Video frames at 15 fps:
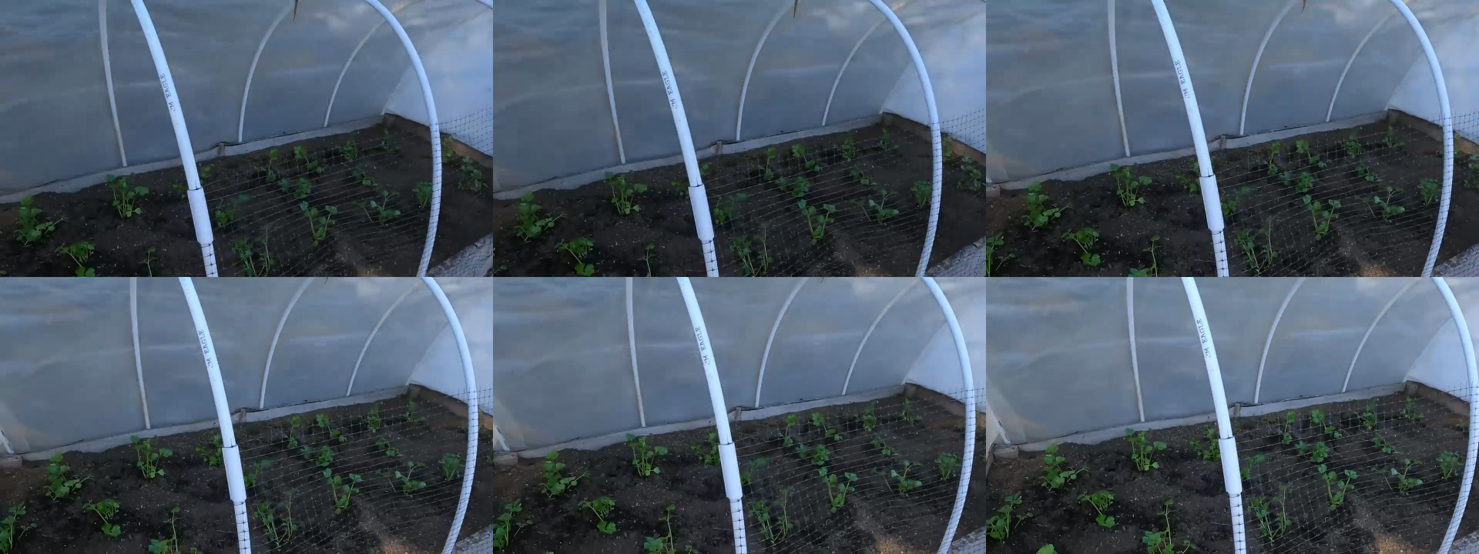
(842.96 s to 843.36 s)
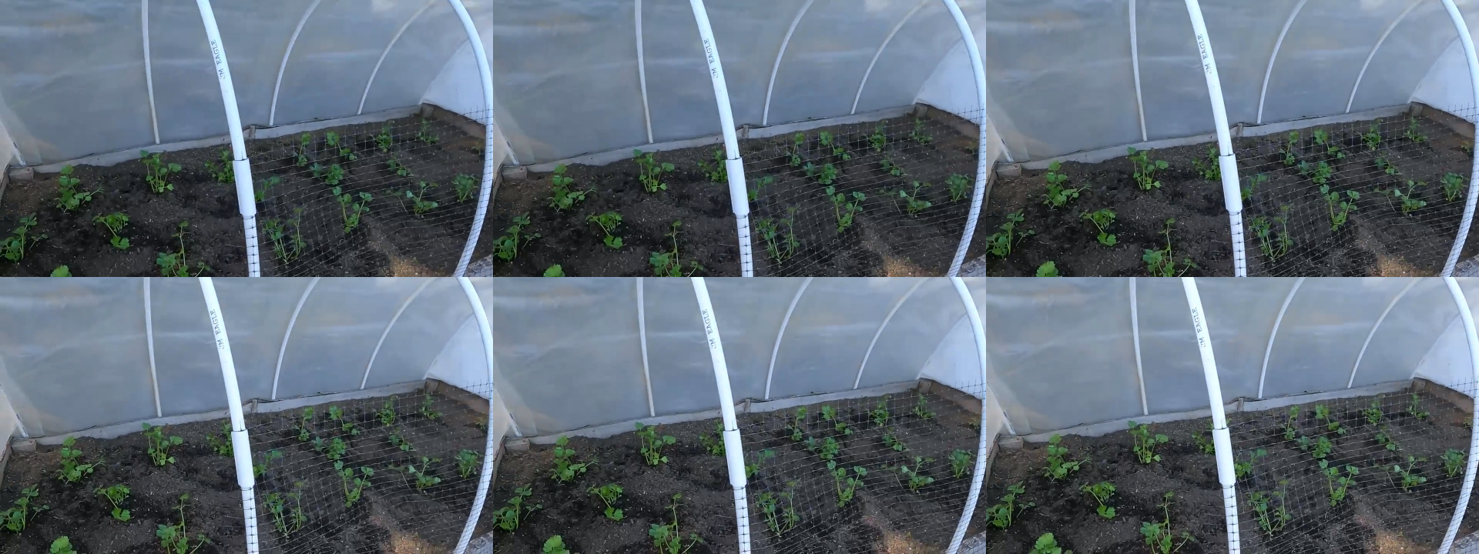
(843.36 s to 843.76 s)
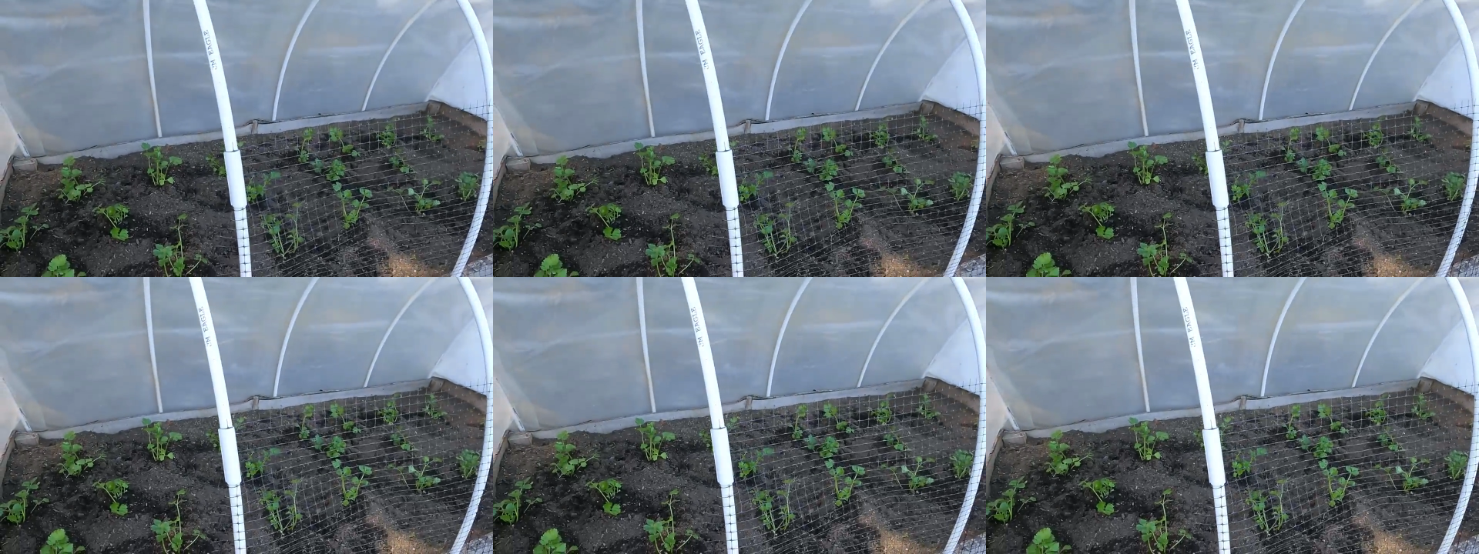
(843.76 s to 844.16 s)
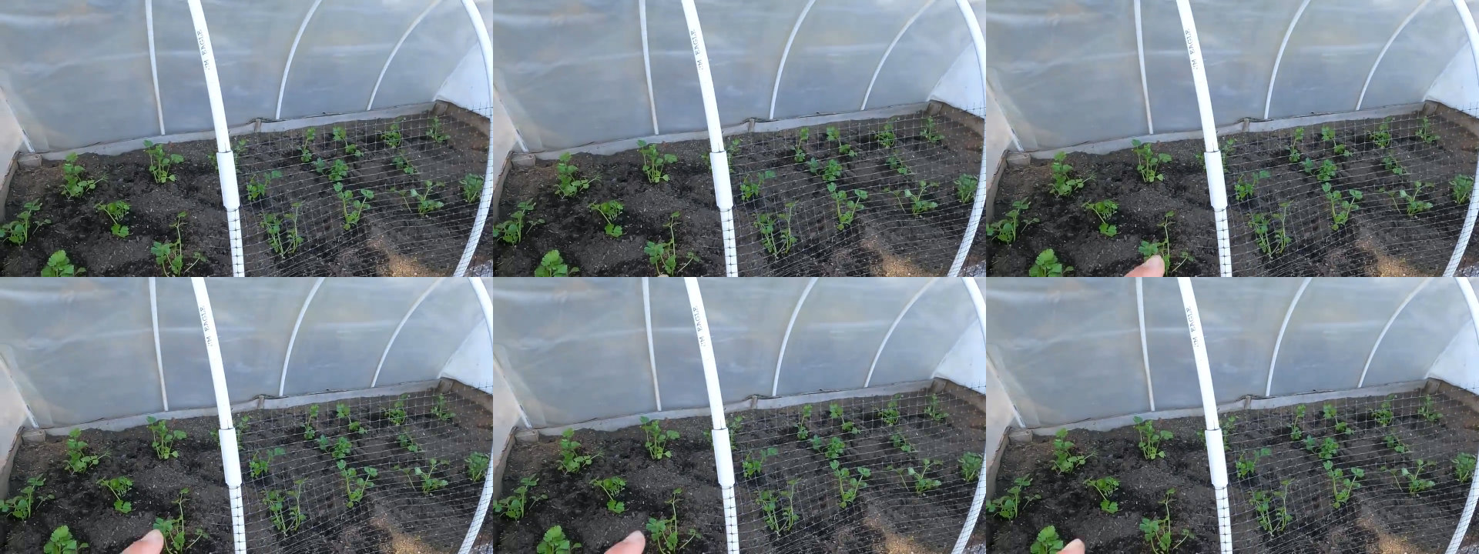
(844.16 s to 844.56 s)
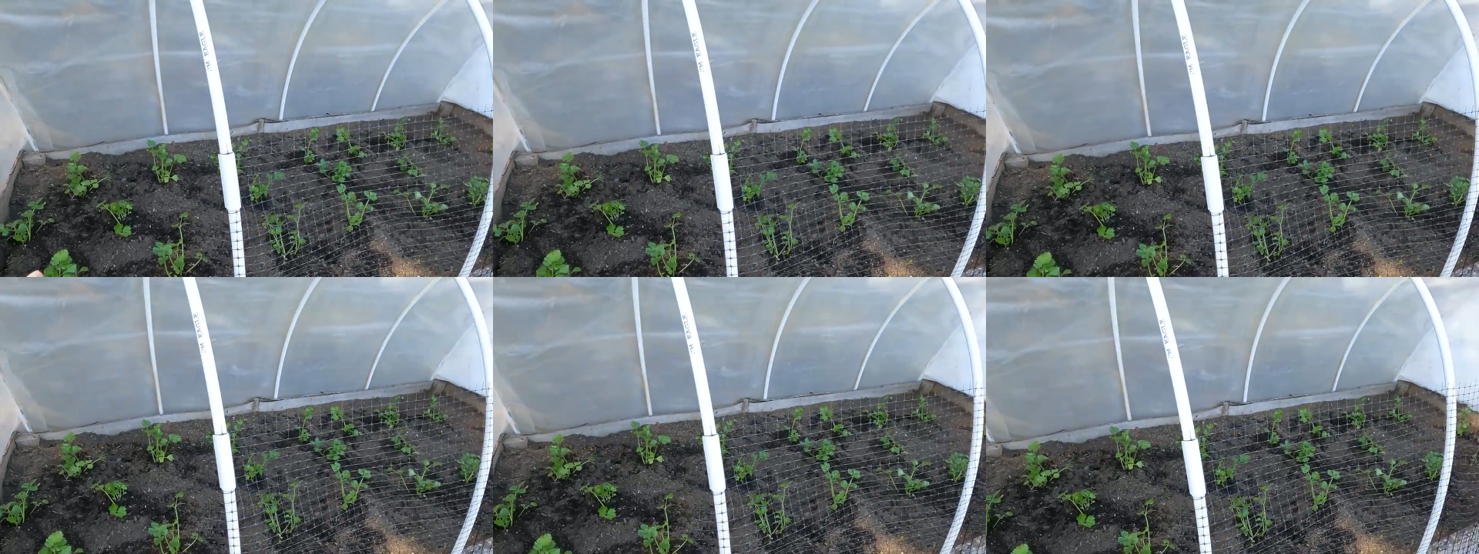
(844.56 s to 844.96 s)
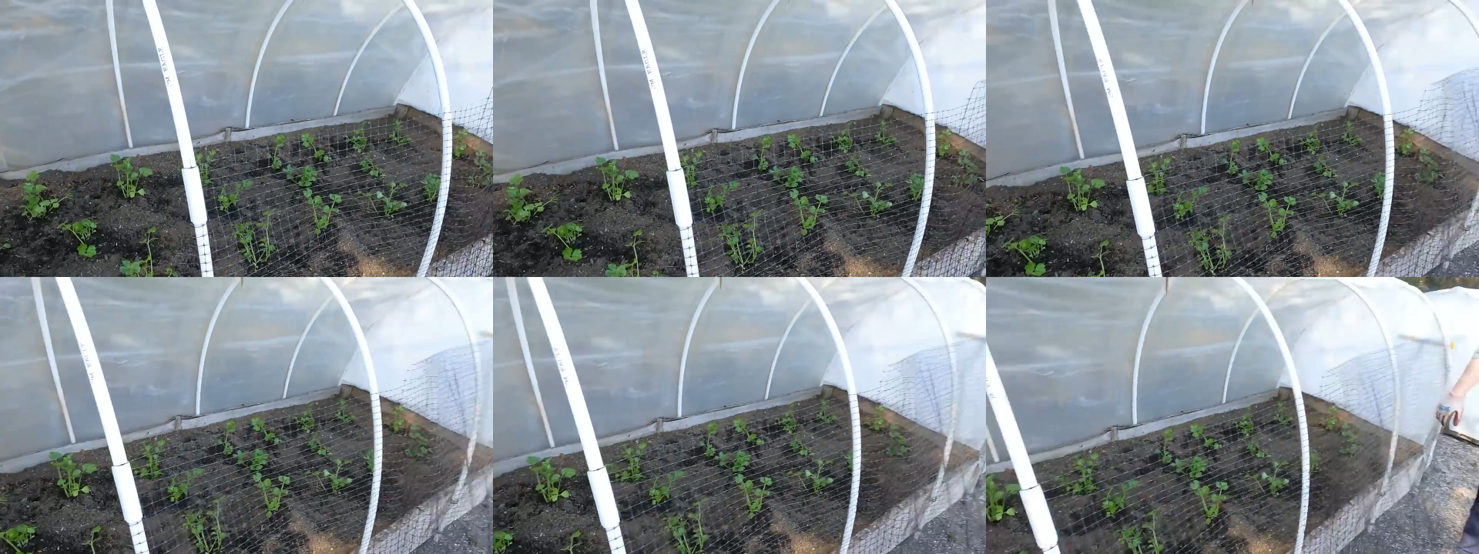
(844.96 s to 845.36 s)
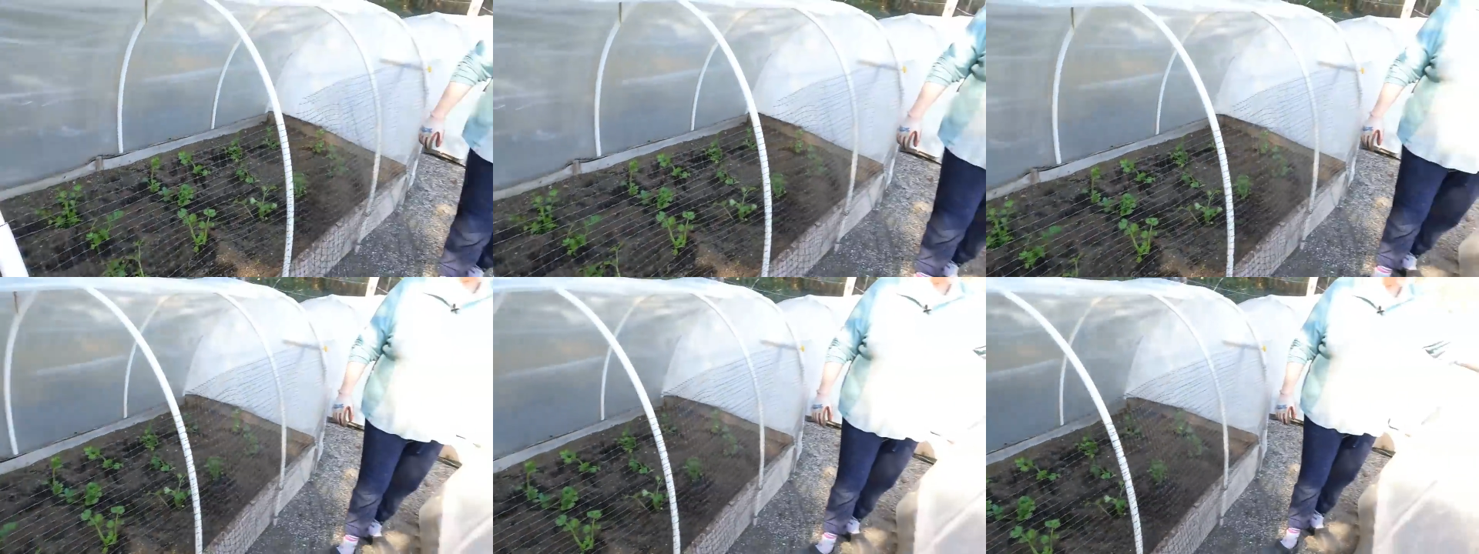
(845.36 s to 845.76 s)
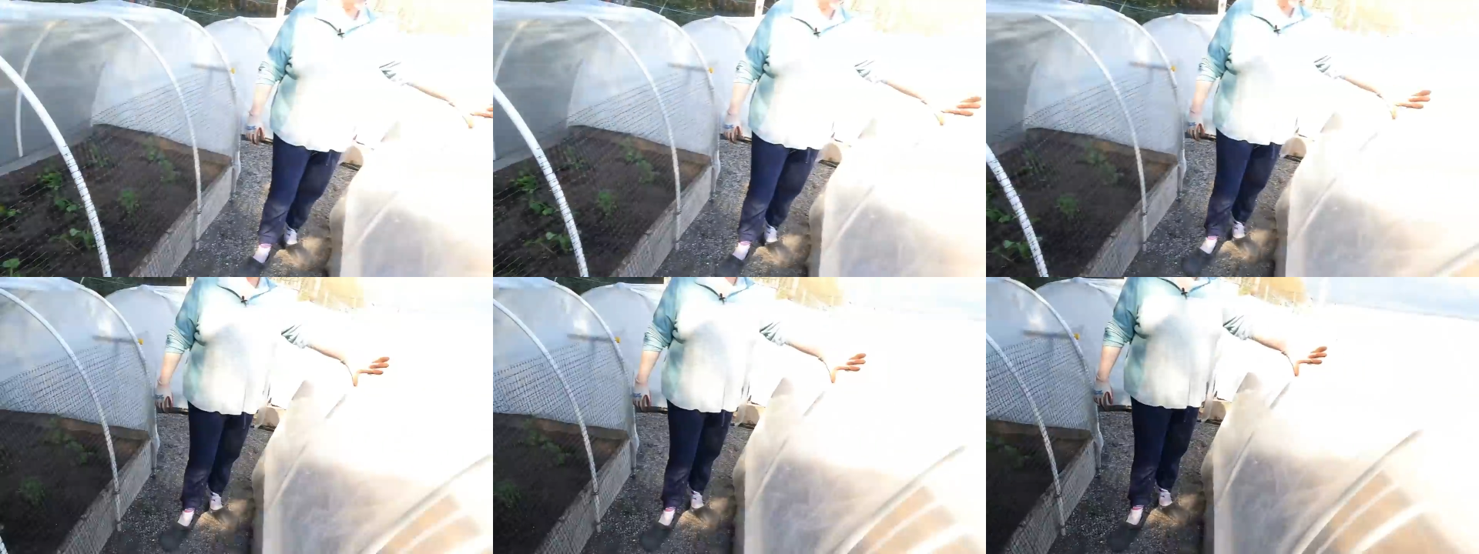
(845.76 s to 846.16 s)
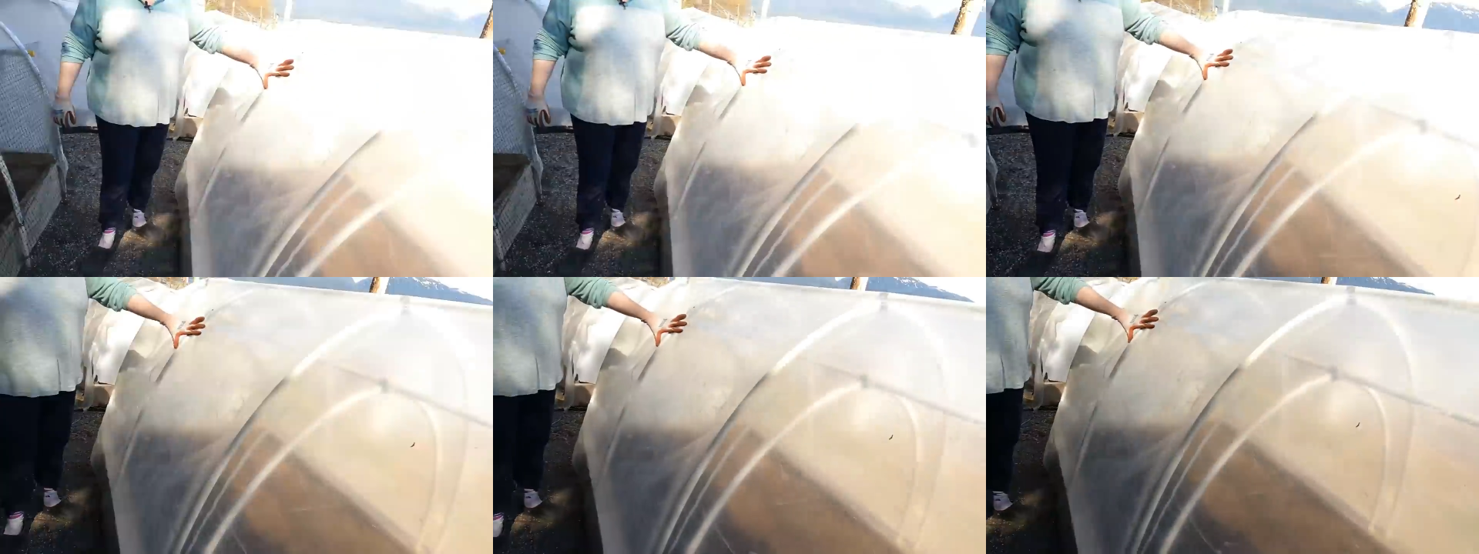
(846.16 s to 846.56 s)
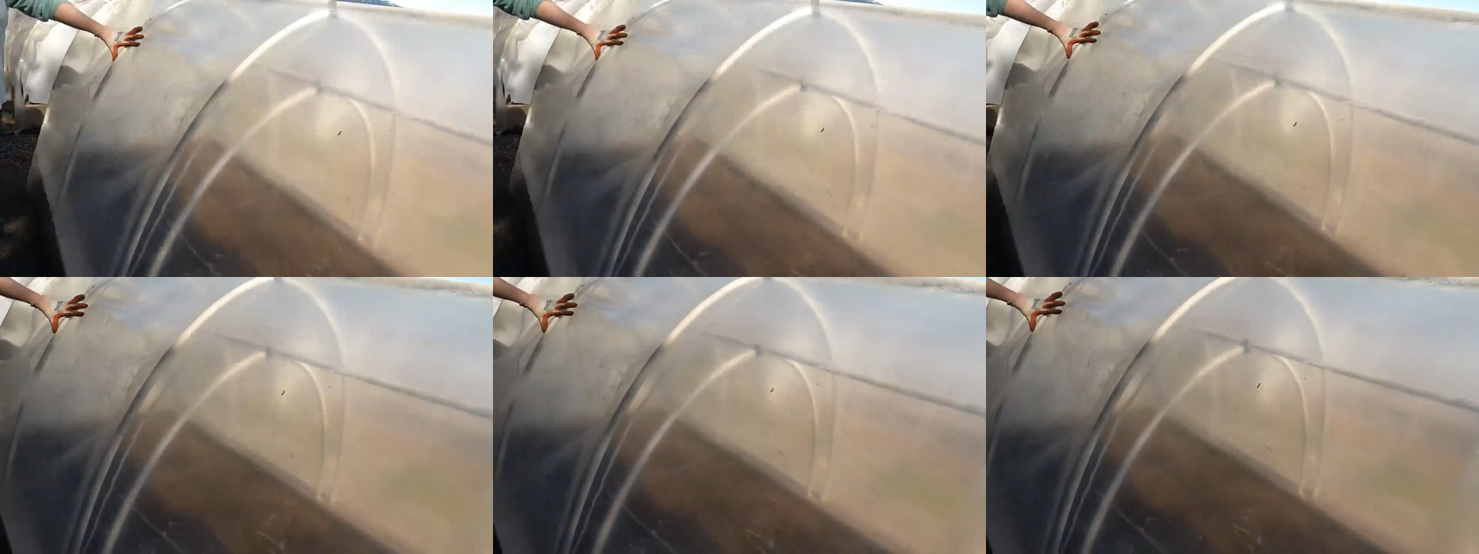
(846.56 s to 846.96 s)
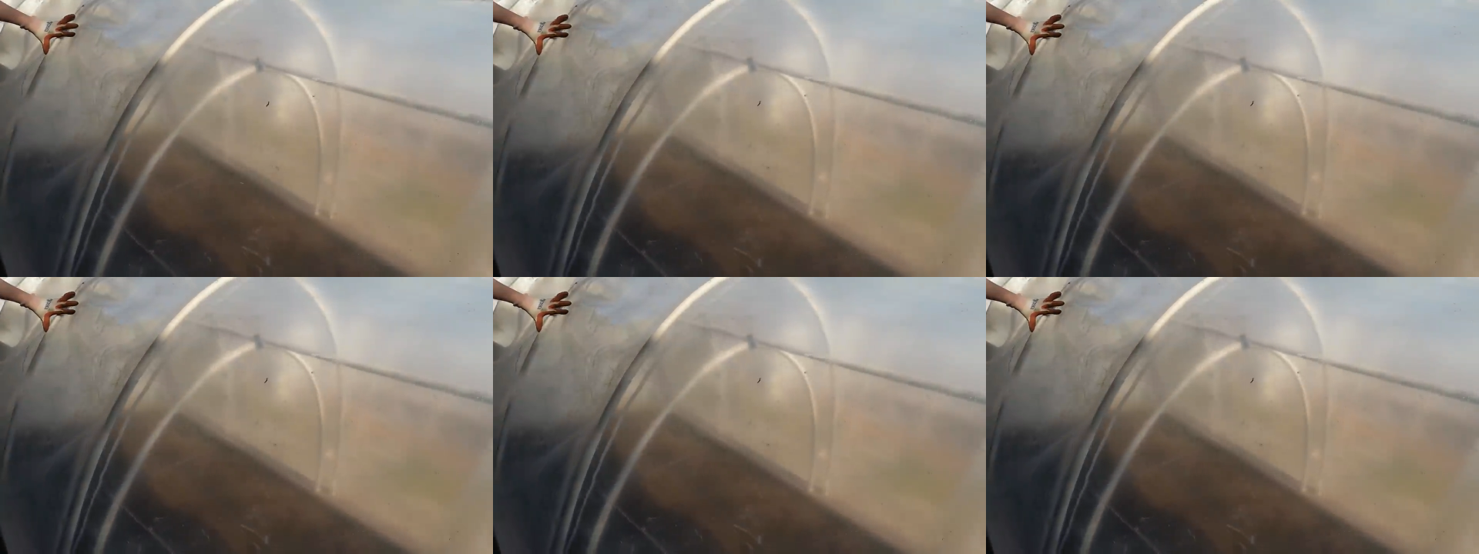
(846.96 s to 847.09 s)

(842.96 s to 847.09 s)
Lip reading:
(no speaker visible)